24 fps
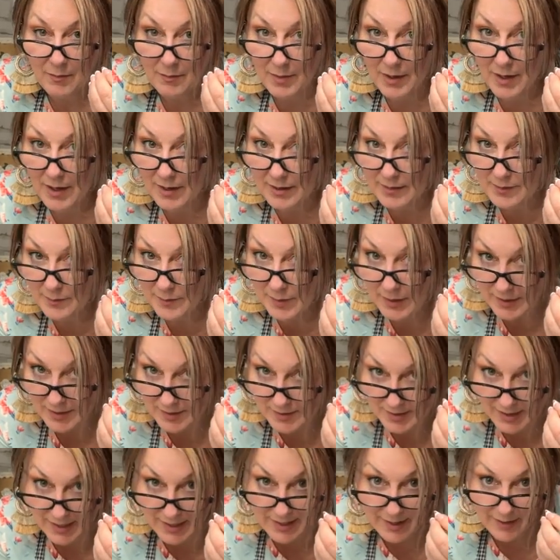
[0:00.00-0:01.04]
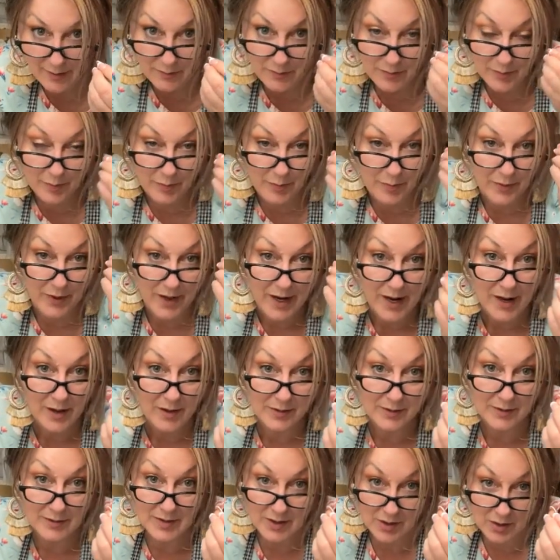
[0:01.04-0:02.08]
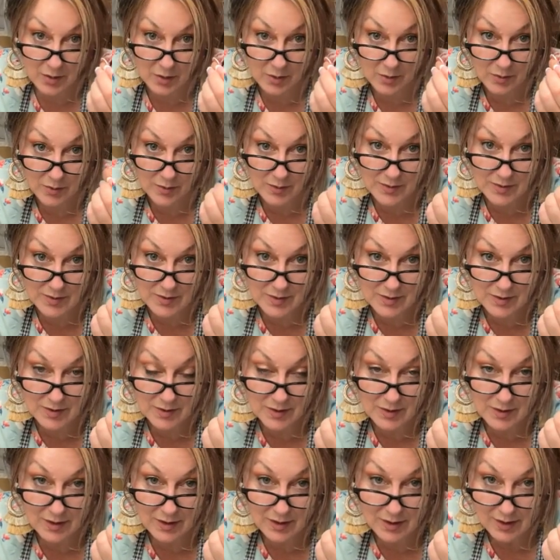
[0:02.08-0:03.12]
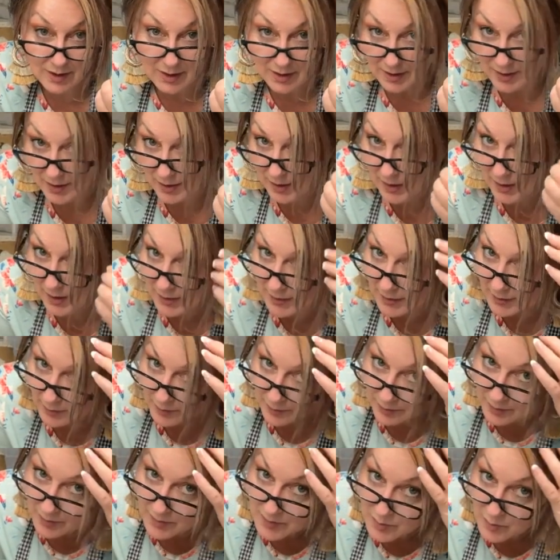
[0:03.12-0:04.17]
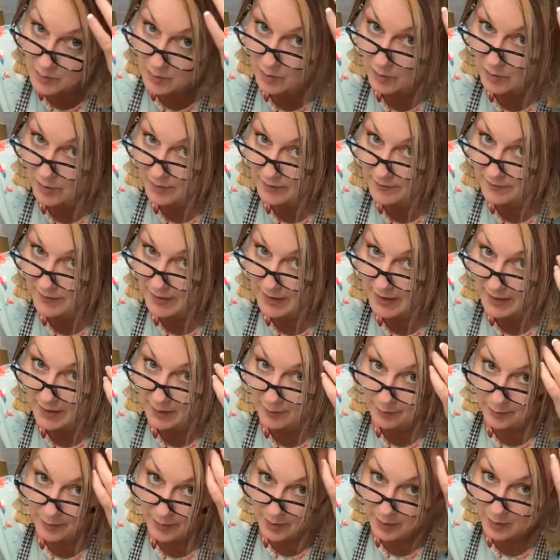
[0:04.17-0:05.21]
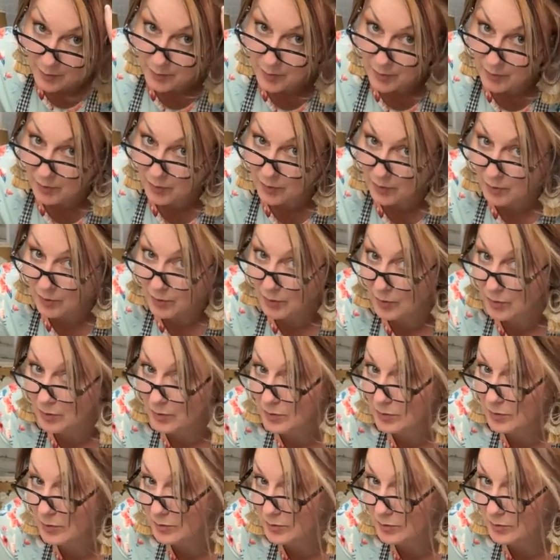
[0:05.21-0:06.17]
but because I have brown tones, it looks more of a purple